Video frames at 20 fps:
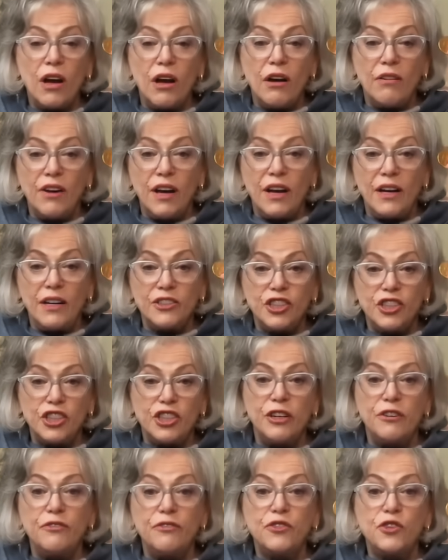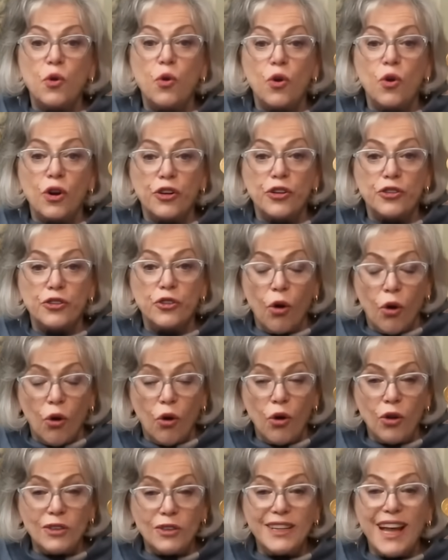of a shift toward
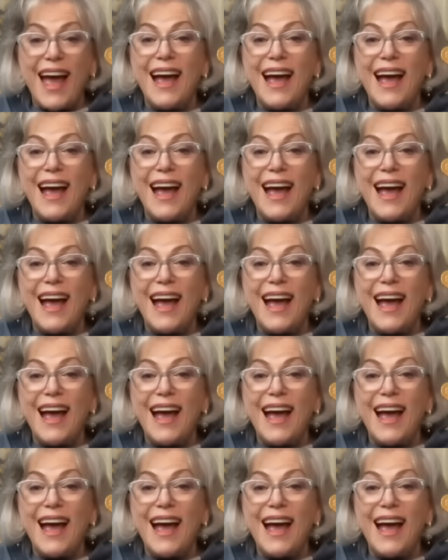gold